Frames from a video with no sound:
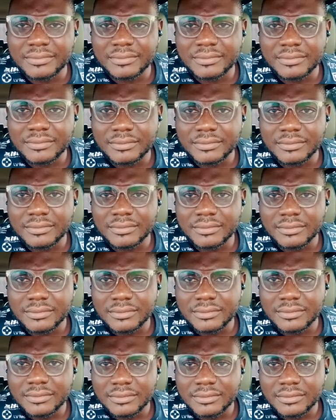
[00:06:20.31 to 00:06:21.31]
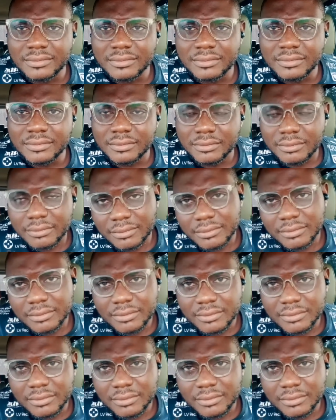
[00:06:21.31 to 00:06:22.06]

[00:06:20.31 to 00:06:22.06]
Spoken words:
[no speech]